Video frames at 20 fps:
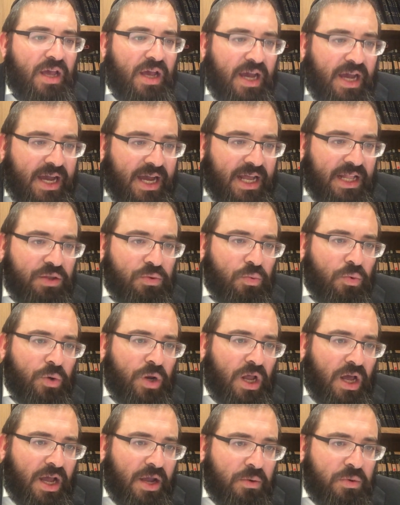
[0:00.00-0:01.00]
And
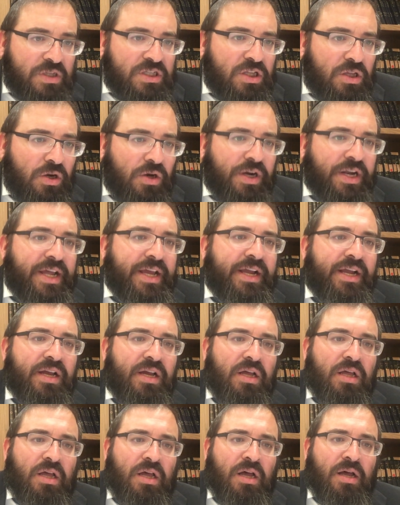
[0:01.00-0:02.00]
when I was learning
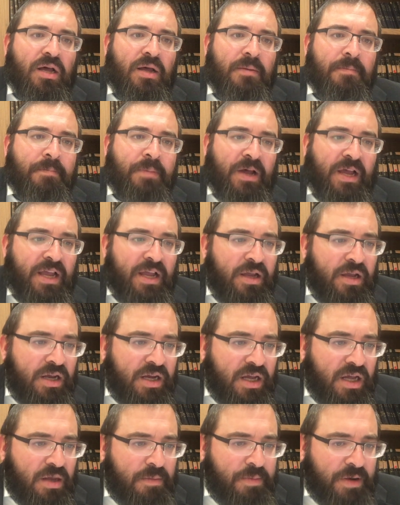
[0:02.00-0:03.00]
by
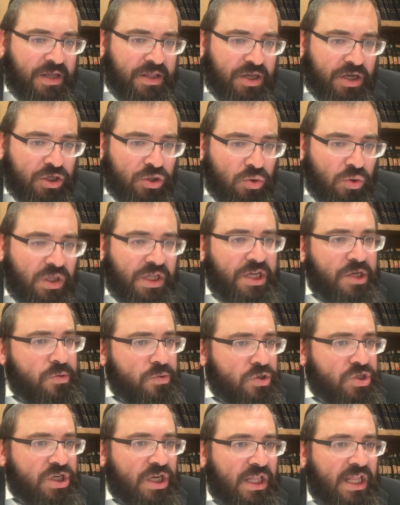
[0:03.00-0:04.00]
the Gedolei
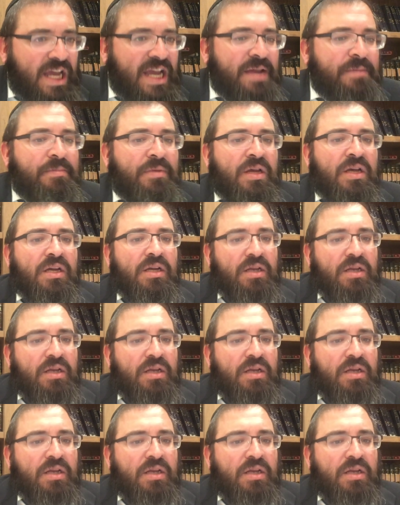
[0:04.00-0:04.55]
Yerushalayim